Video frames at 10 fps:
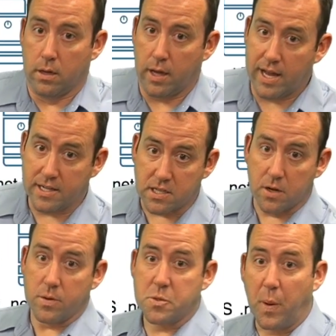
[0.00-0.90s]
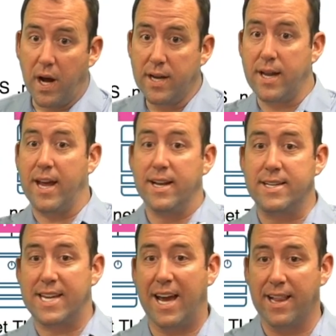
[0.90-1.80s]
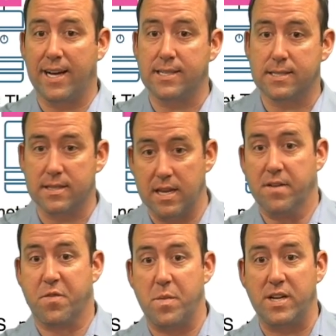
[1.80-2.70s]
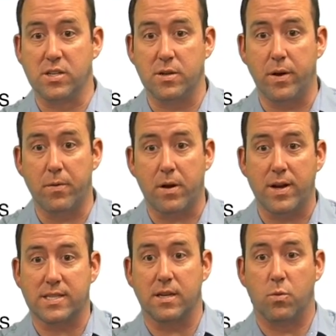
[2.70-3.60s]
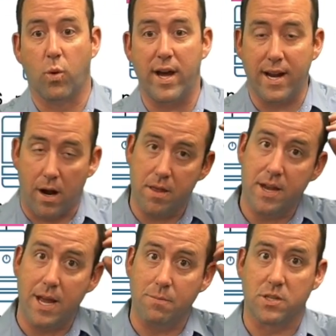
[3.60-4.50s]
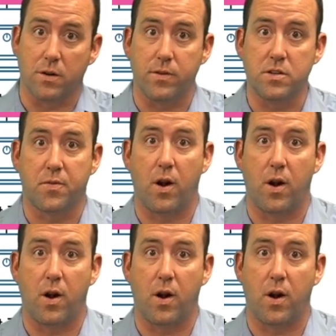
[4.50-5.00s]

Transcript: And it's going to respond and tell us the information that we requested. What are the name servers for